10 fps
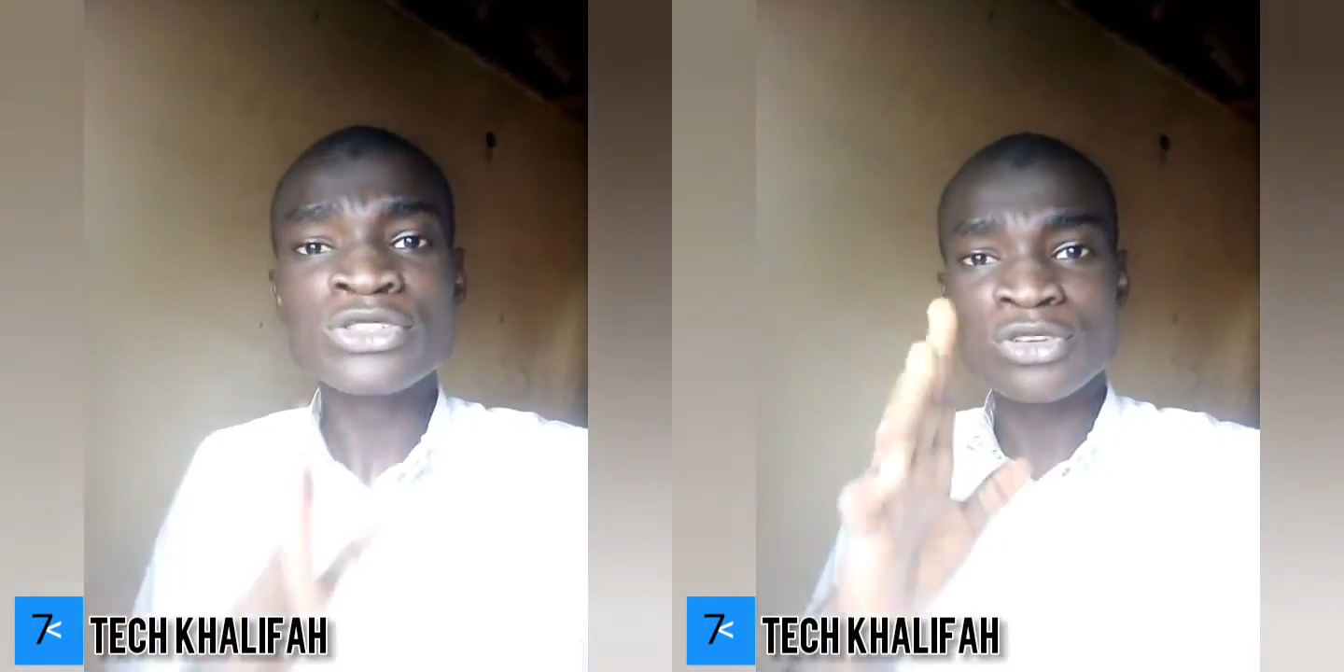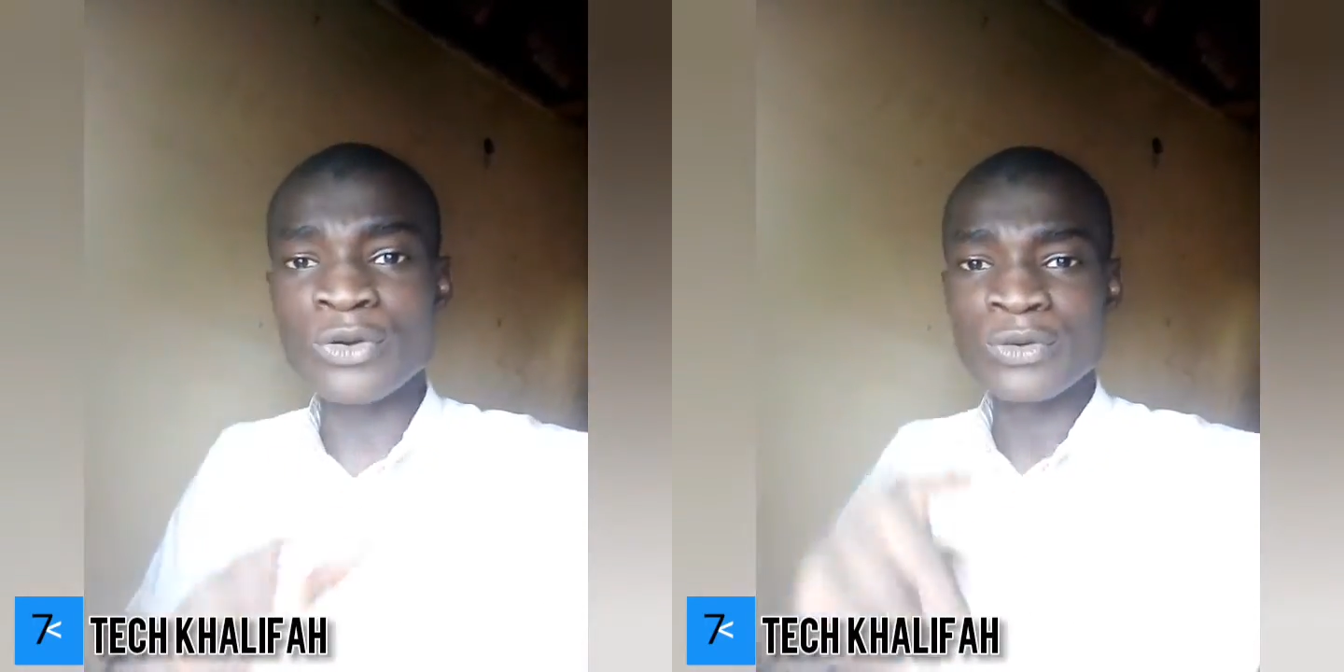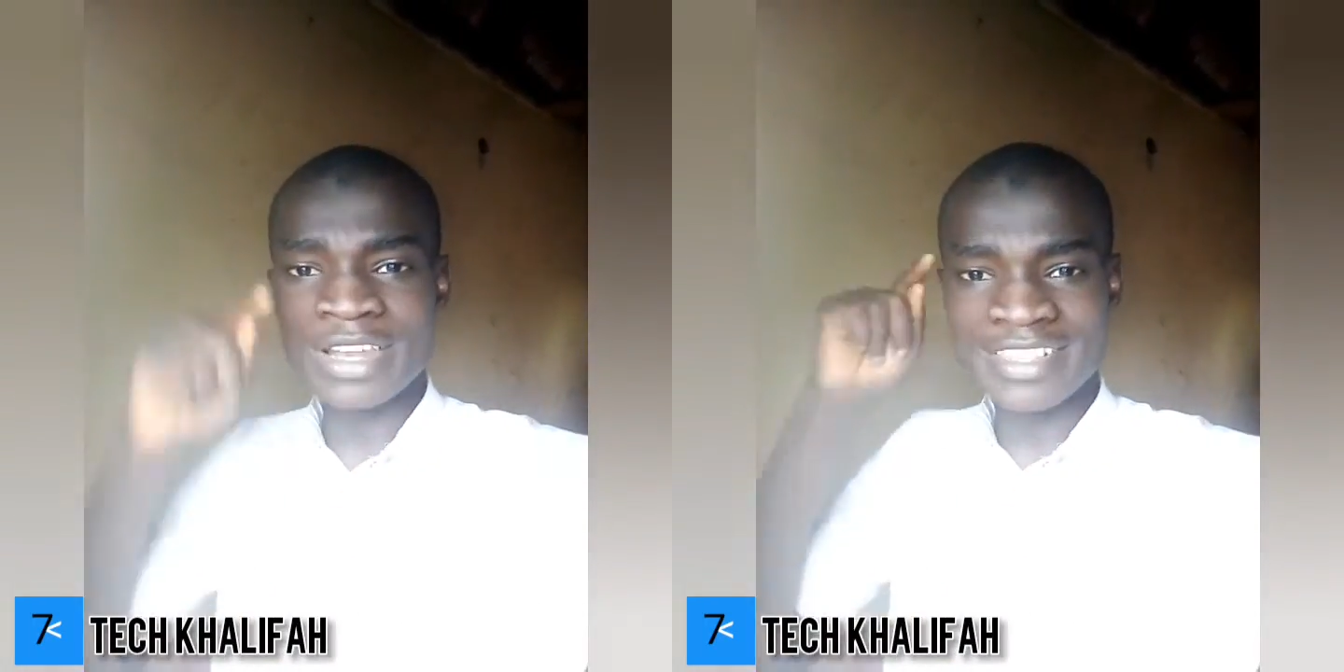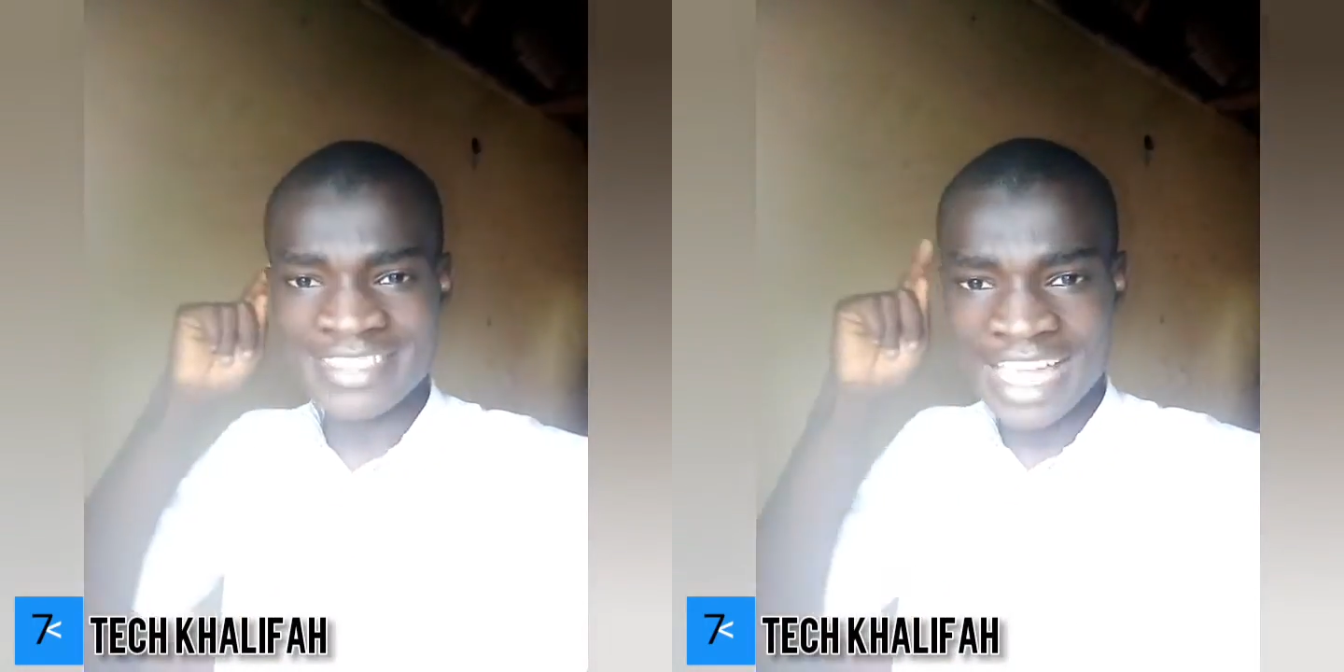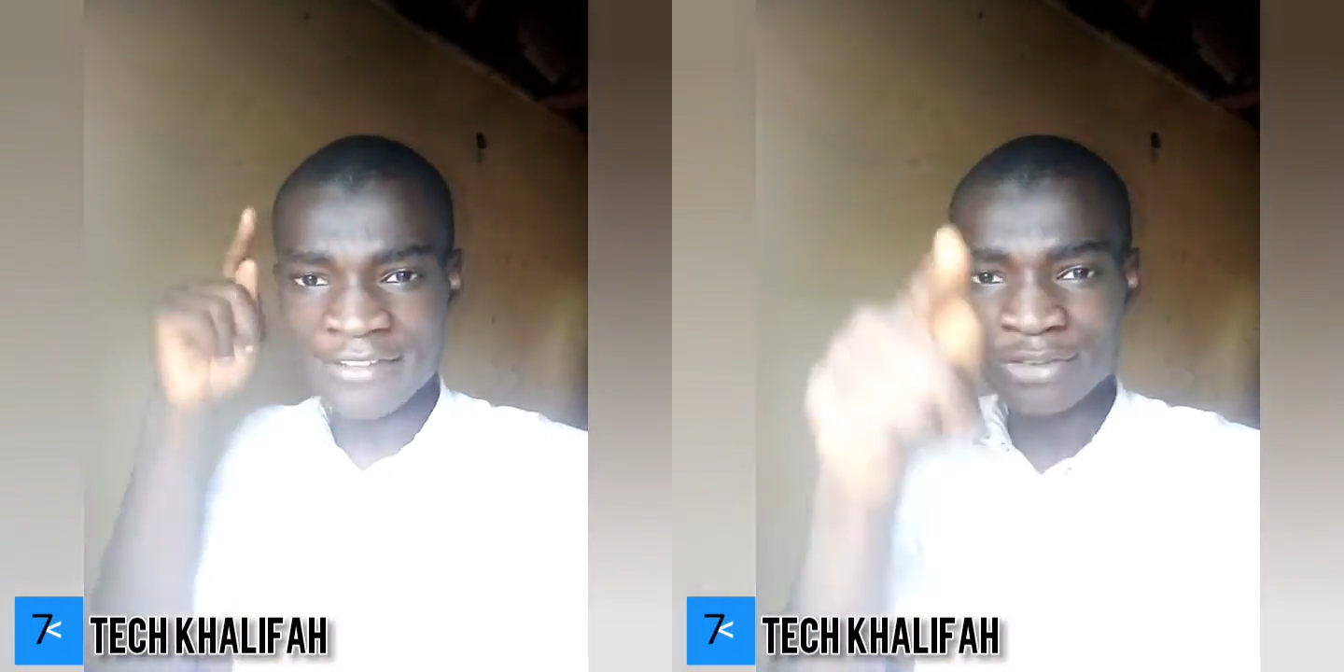So let's
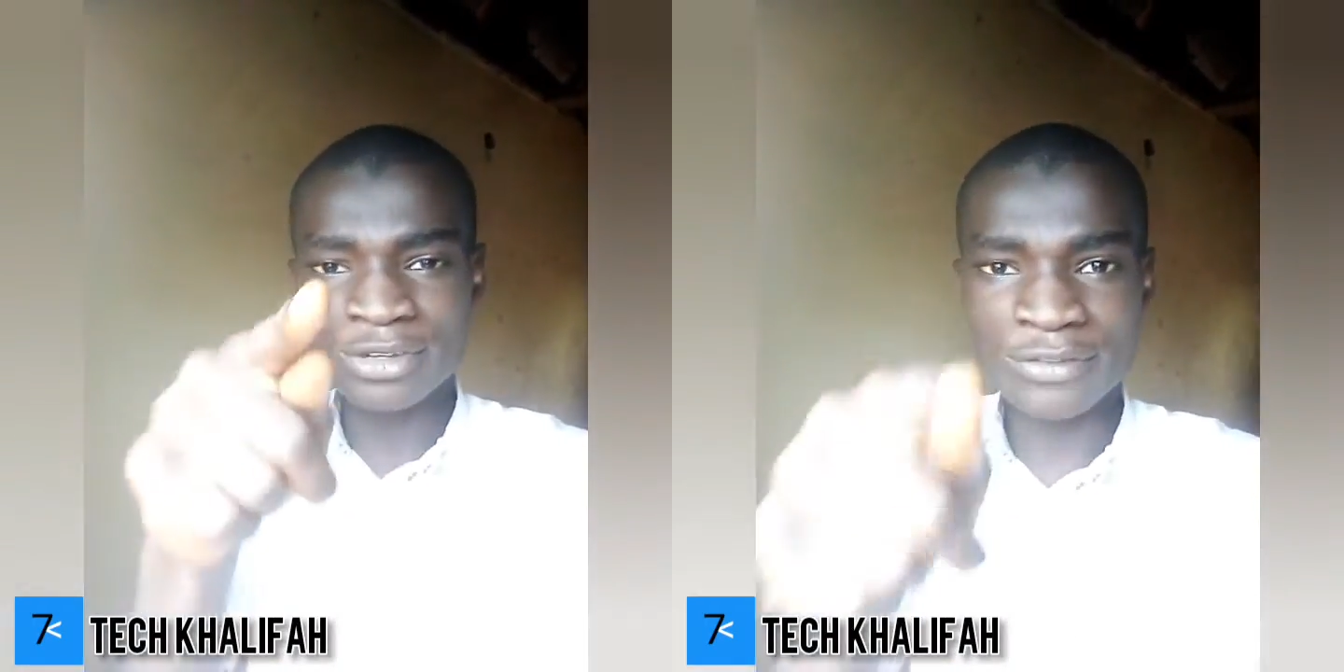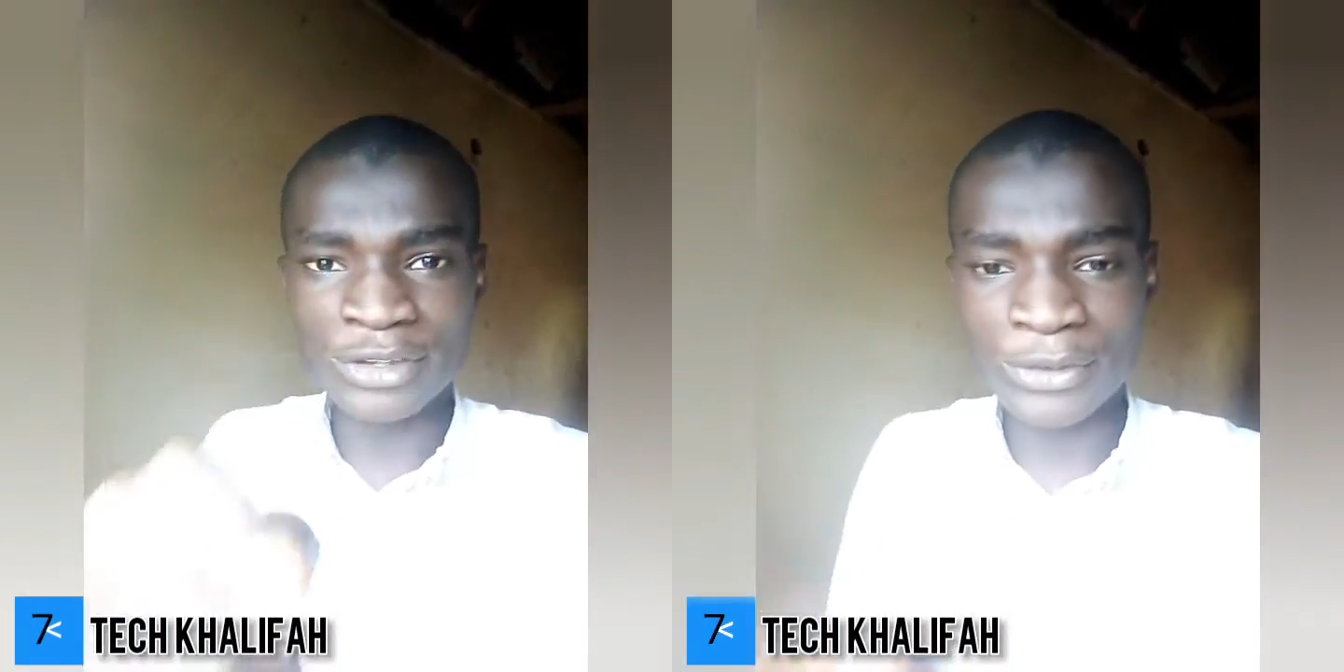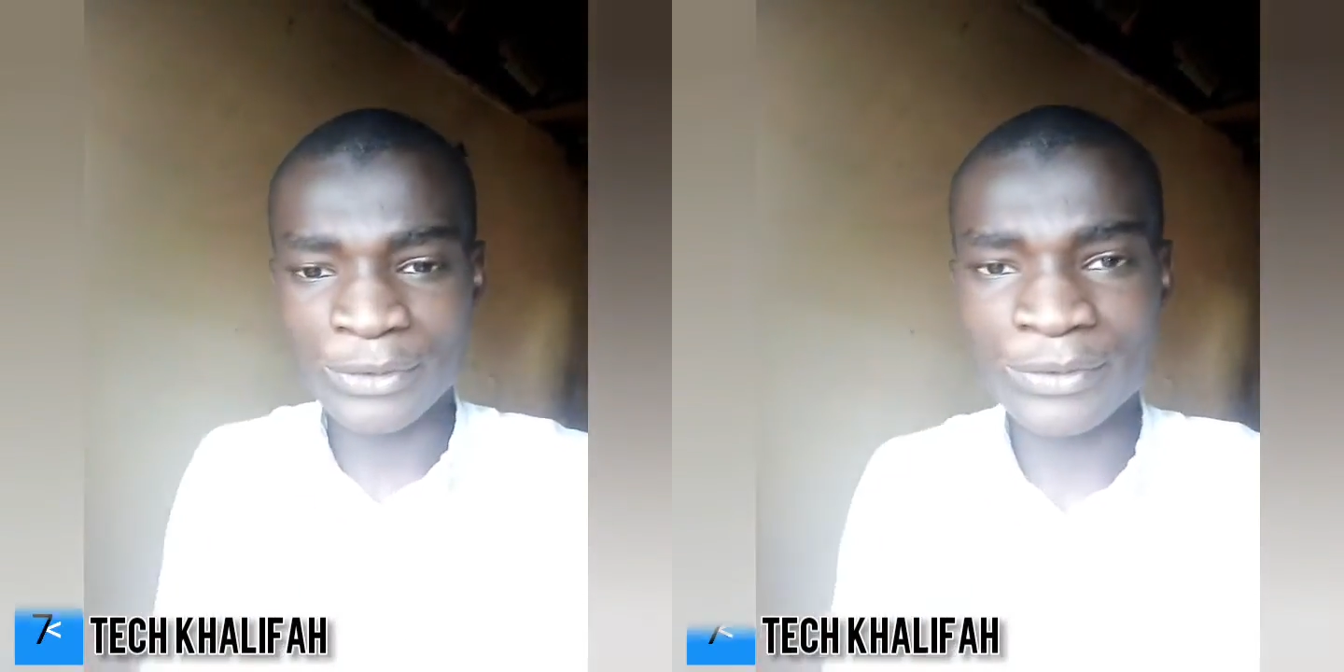dive into the video.